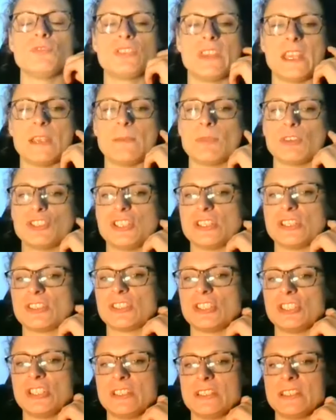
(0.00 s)
thing, but
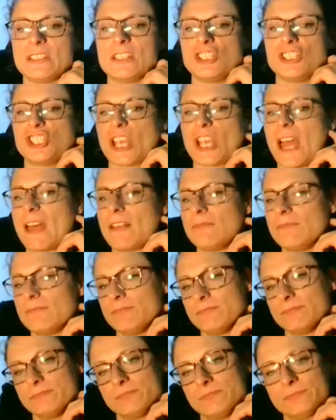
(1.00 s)
she's she's in the chat.
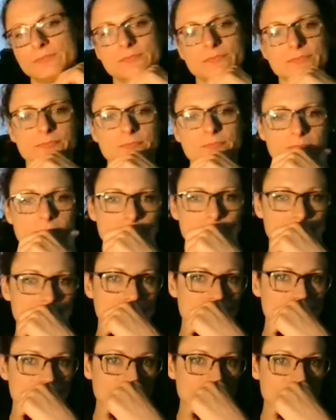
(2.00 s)

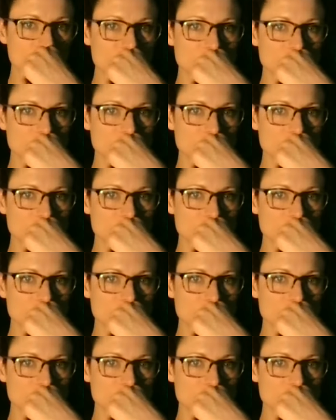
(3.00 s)
Oh,